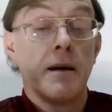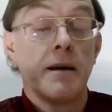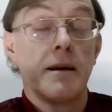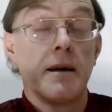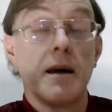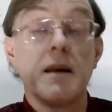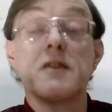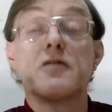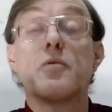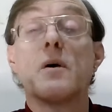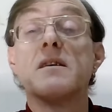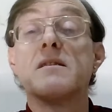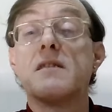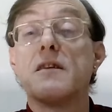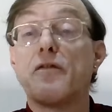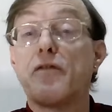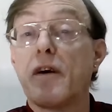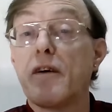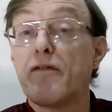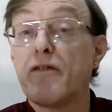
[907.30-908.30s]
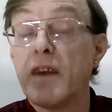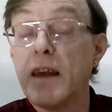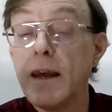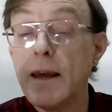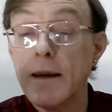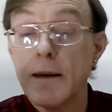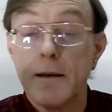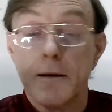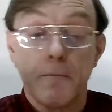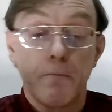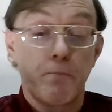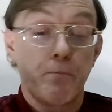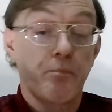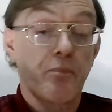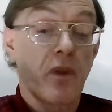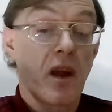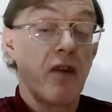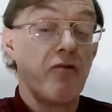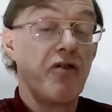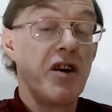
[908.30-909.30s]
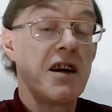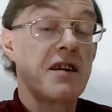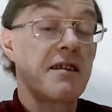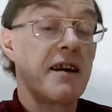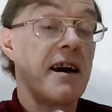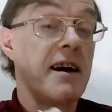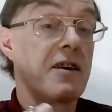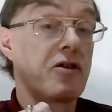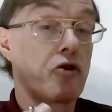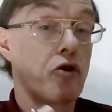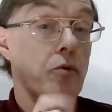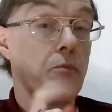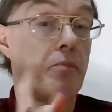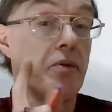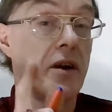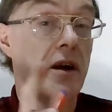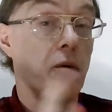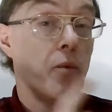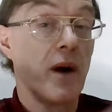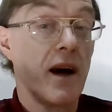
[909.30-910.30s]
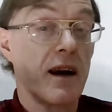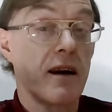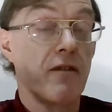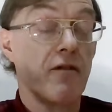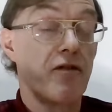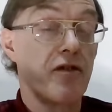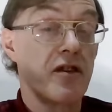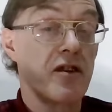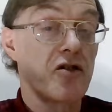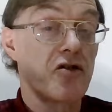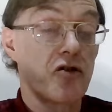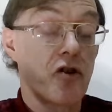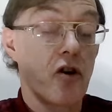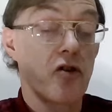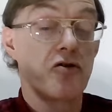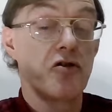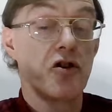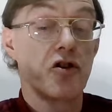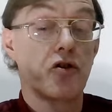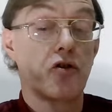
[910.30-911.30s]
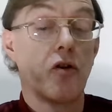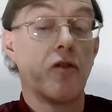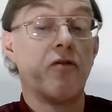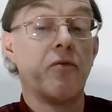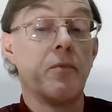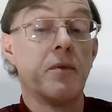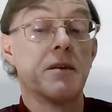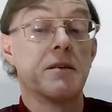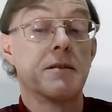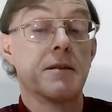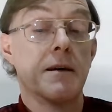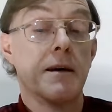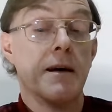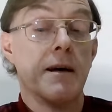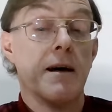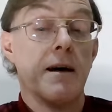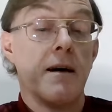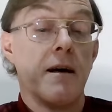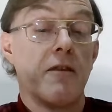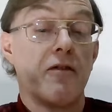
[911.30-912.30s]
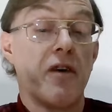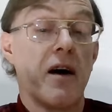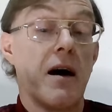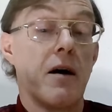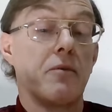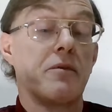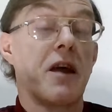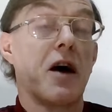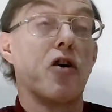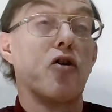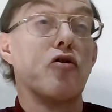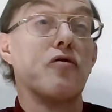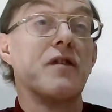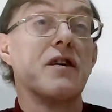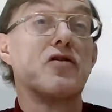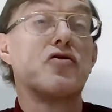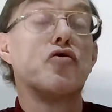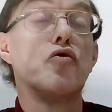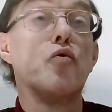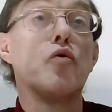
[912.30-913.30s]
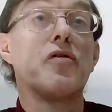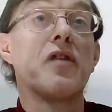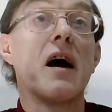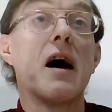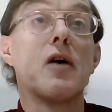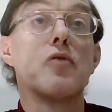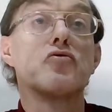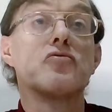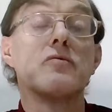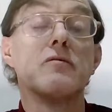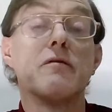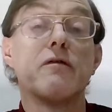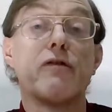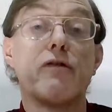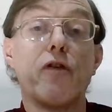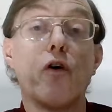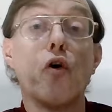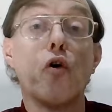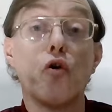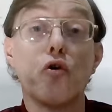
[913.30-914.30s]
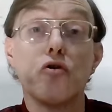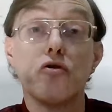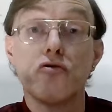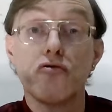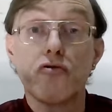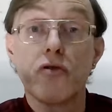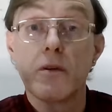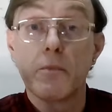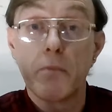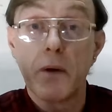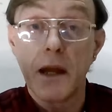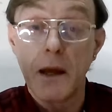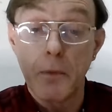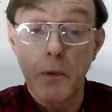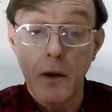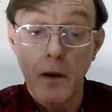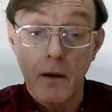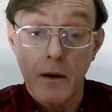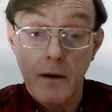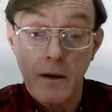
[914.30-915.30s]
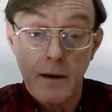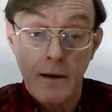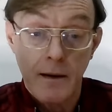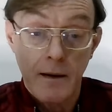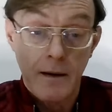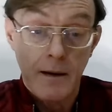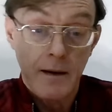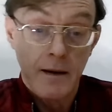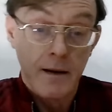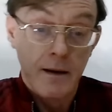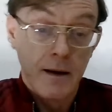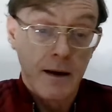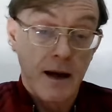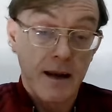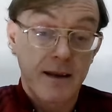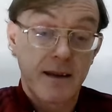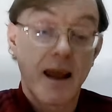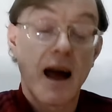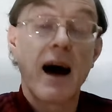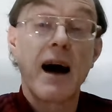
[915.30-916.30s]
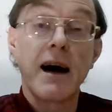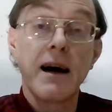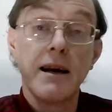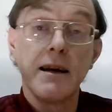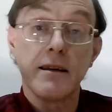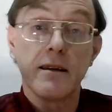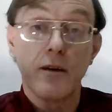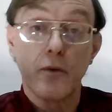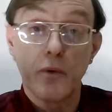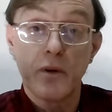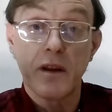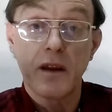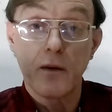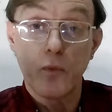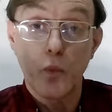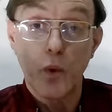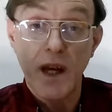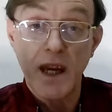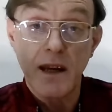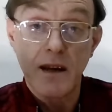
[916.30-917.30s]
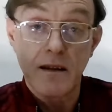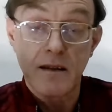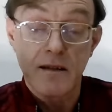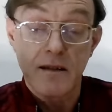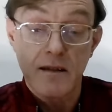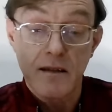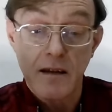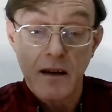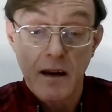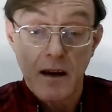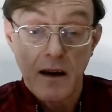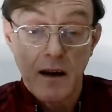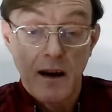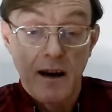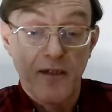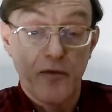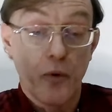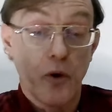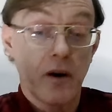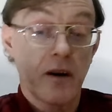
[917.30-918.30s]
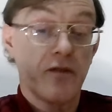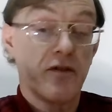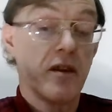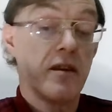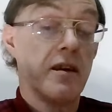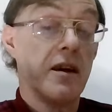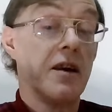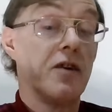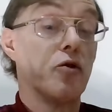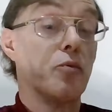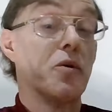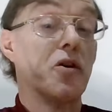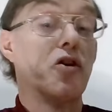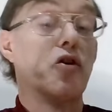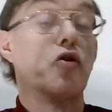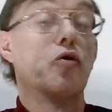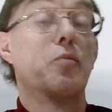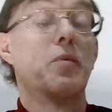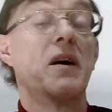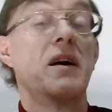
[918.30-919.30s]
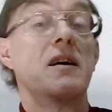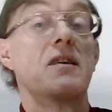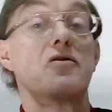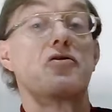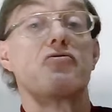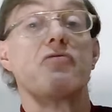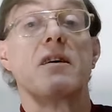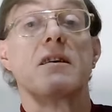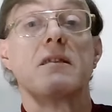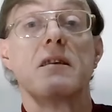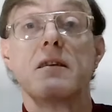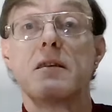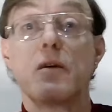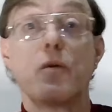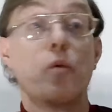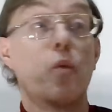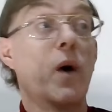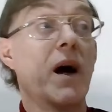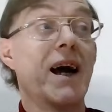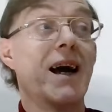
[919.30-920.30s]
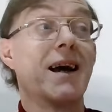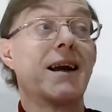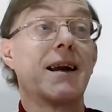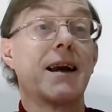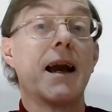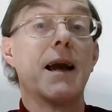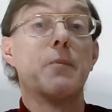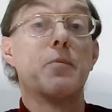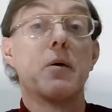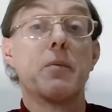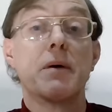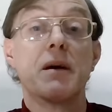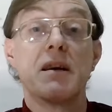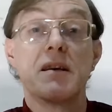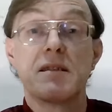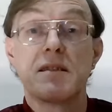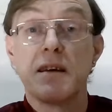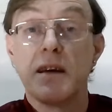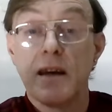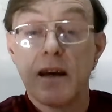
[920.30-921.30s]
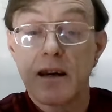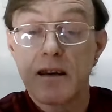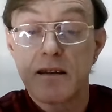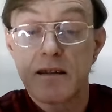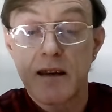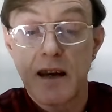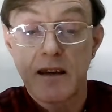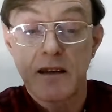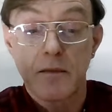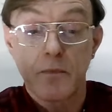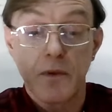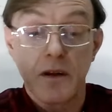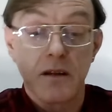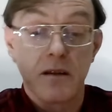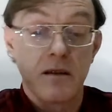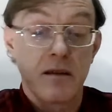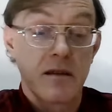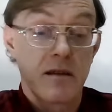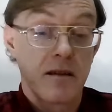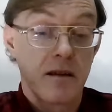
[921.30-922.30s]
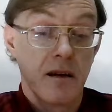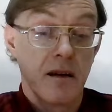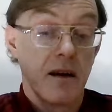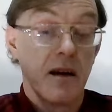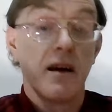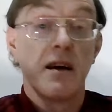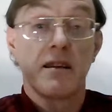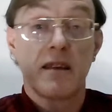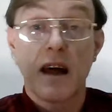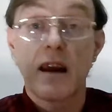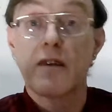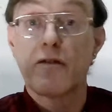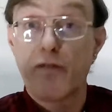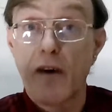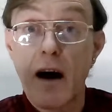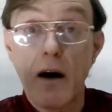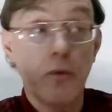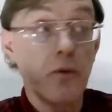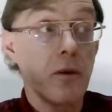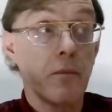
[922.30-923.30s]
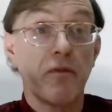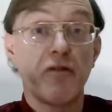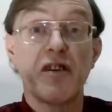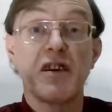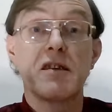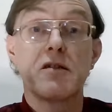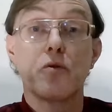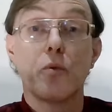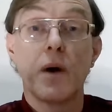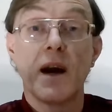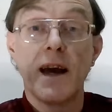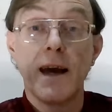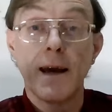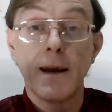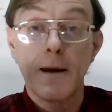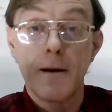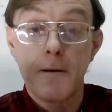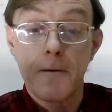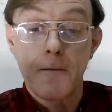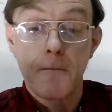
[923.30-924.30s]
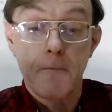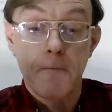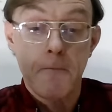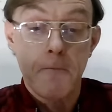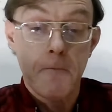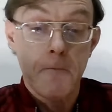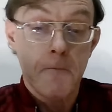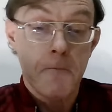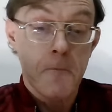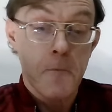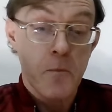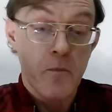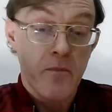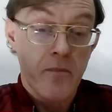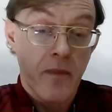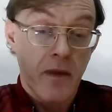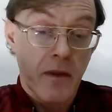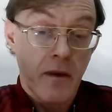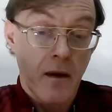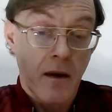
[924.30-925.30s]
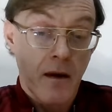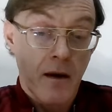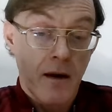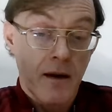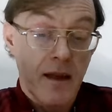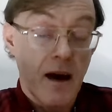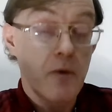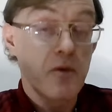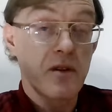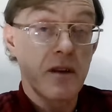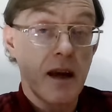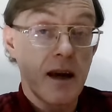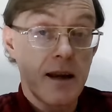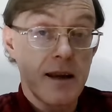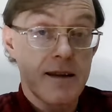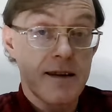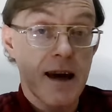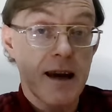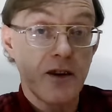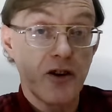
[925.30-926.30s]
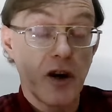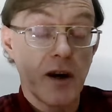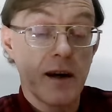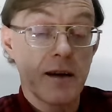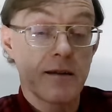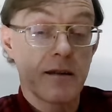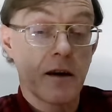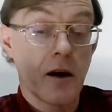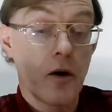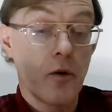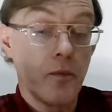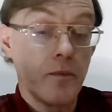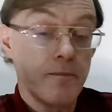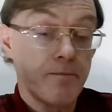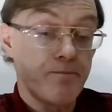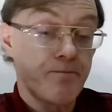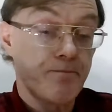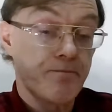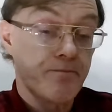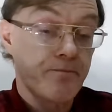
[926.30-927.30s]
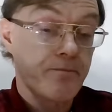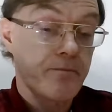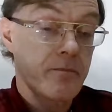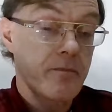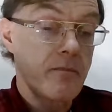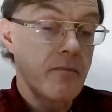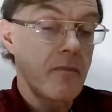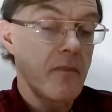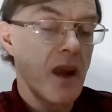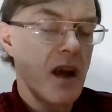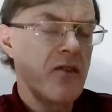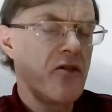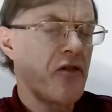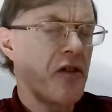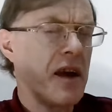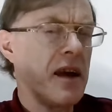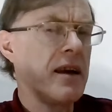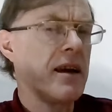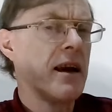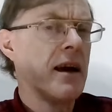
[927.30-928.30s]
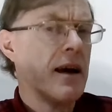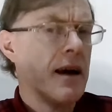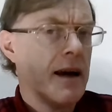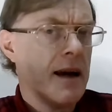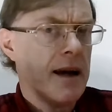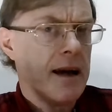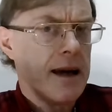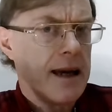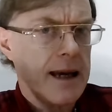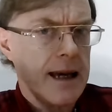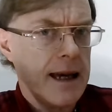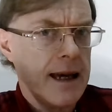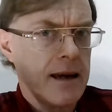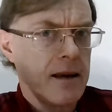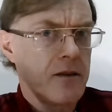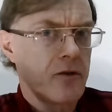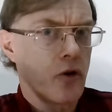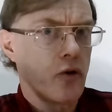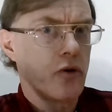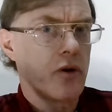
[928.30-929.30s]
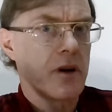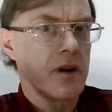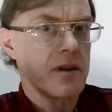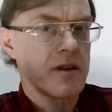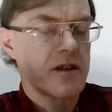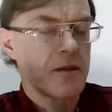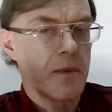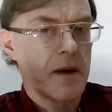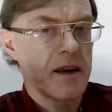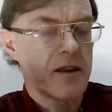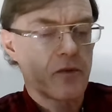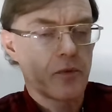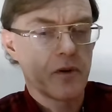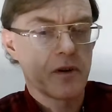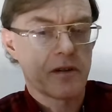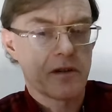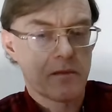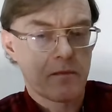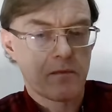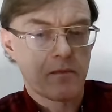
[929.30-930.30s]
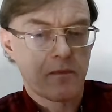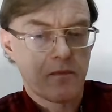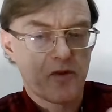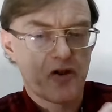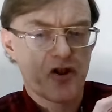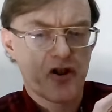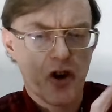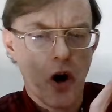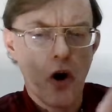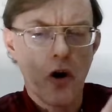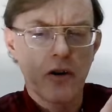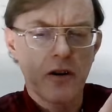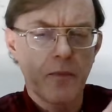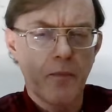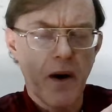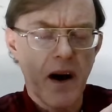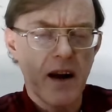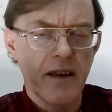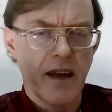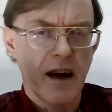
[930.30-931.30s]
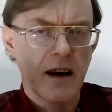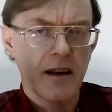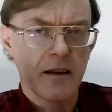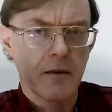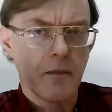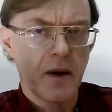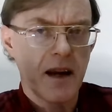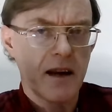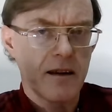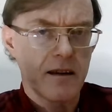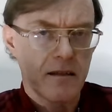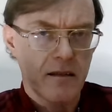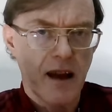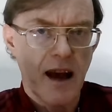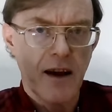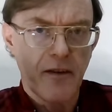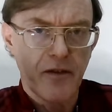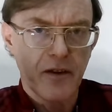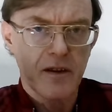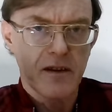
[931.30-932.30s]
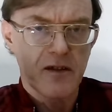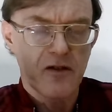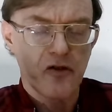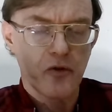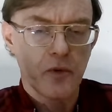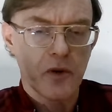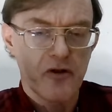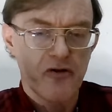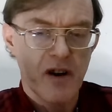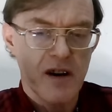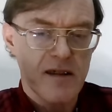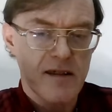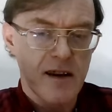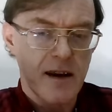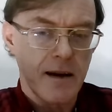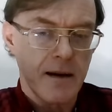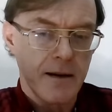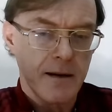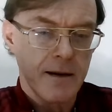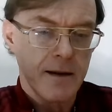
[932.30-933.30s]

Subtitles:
In 2015, a research company working for the Scottish Government found that over 2,400 people had died within weeks of one of the DWP's dreaded work capability assessments that had found them fit to work. That was nearly 10 years ago. Do you think Iain Duncan Smith was shocked by that and made efforts to address it?